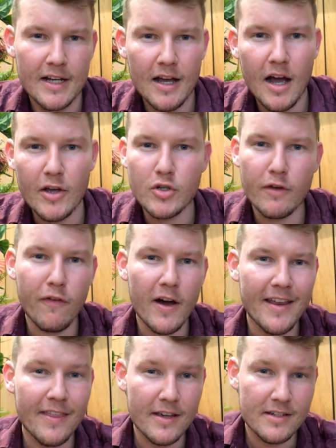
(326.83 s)
I usually find
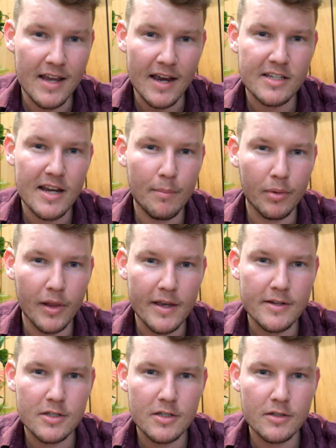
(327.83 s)
it in the exact same place,
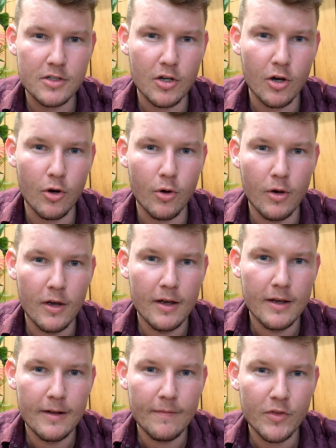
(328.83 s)
so
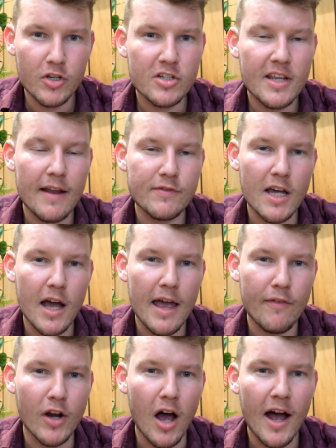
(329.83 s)
you're just gonna have to have
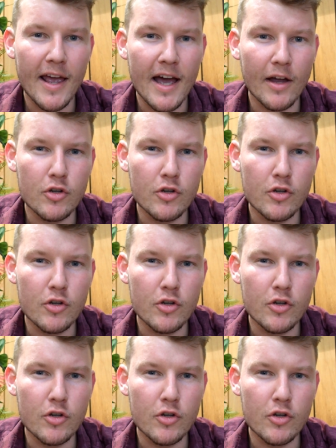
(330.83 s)
an eye out.